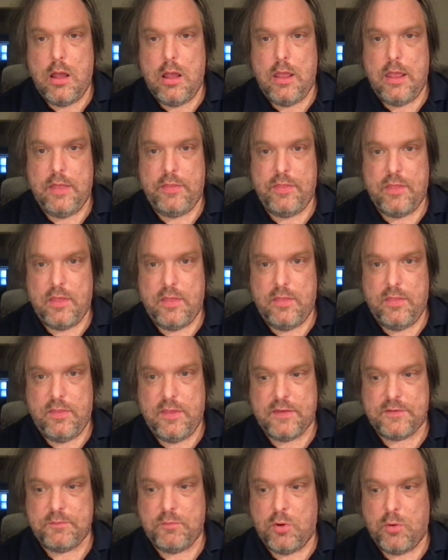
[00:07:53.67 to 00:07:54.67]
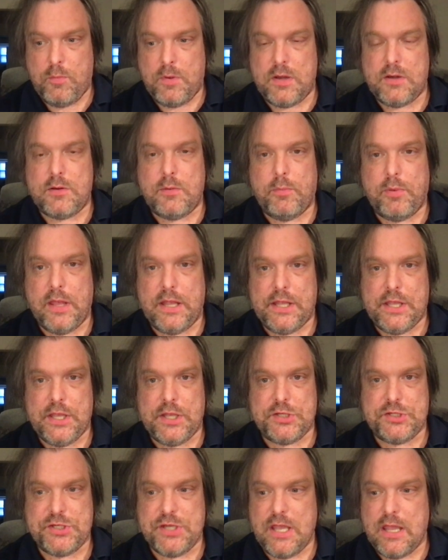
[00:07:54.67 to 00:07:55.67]
in this moment. To play king
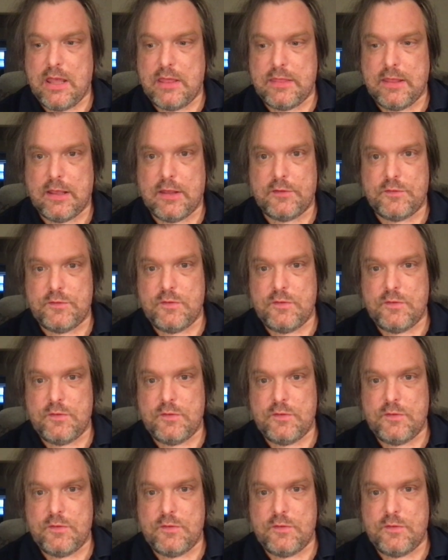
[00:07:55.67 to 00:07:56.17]
g8, I think